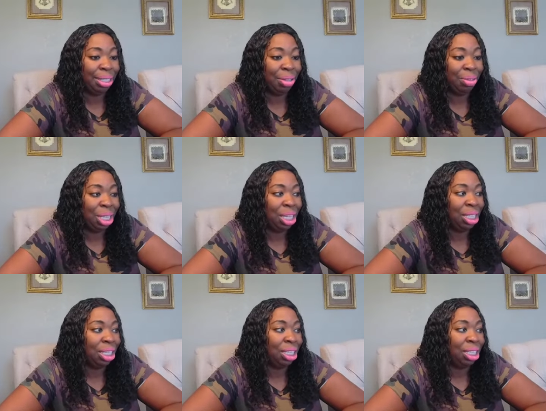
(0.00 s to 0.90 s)
Okay.
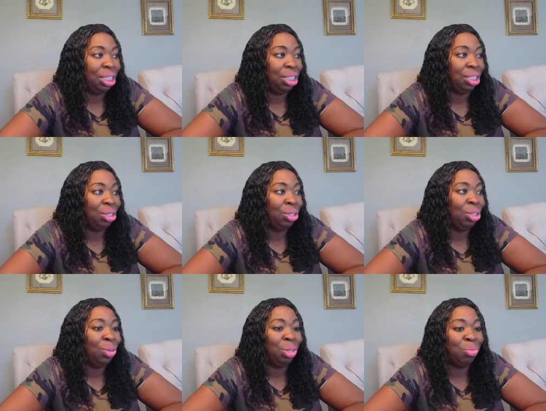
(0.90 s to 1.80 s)
So you
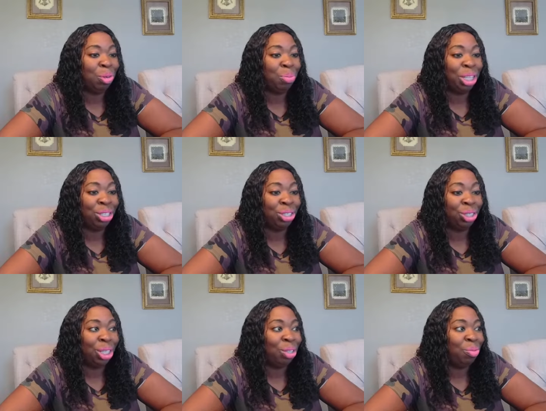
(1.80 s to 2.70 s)
told them on Messenger
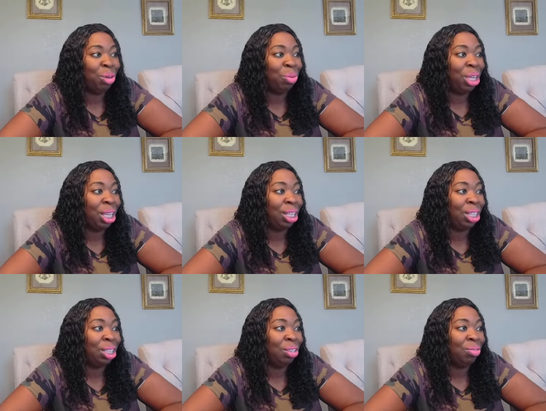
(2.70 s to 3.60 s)
that where we at?
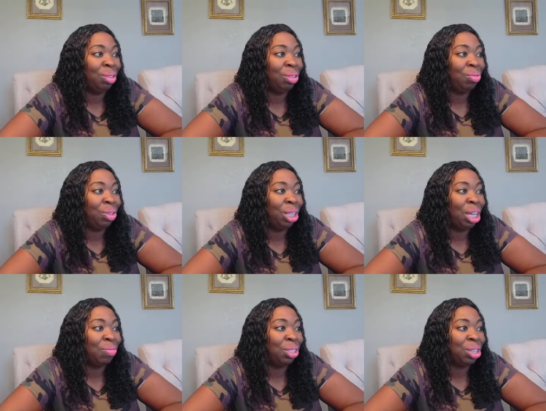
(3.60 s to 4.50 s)
We on the free
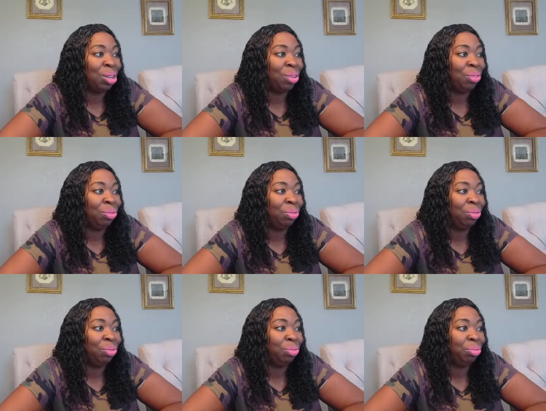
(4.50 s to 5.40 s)
conference call?
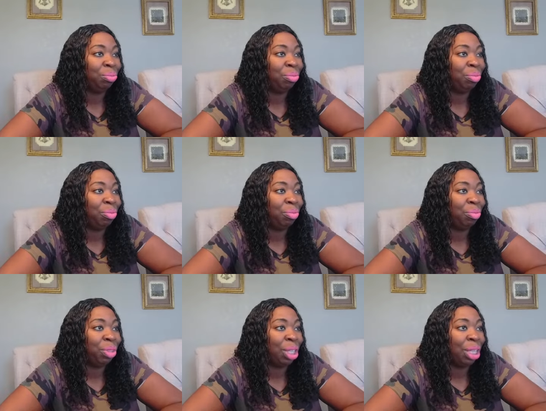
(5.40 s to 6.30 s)

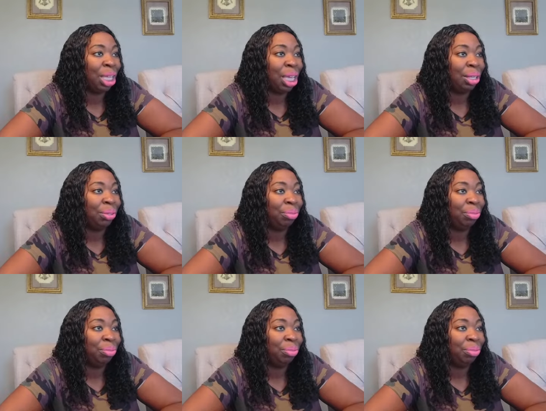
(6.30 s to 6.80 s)
Okay.